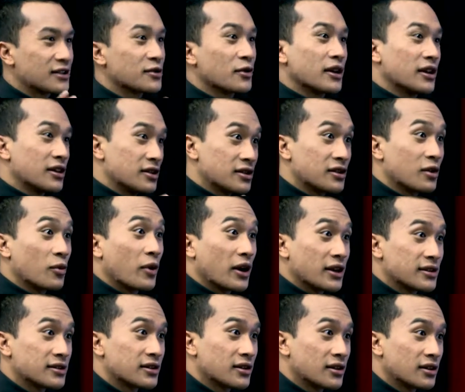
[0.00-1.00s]
It's the
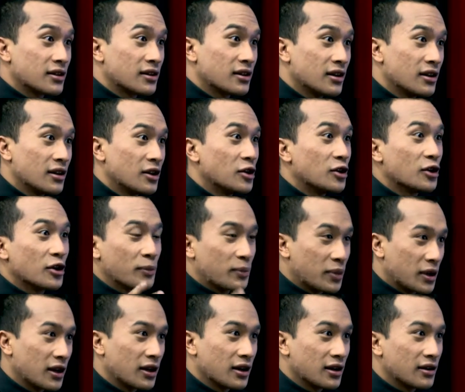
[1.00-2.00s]
Western
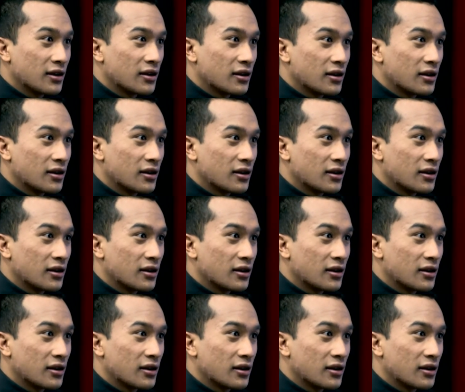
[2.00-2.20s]
European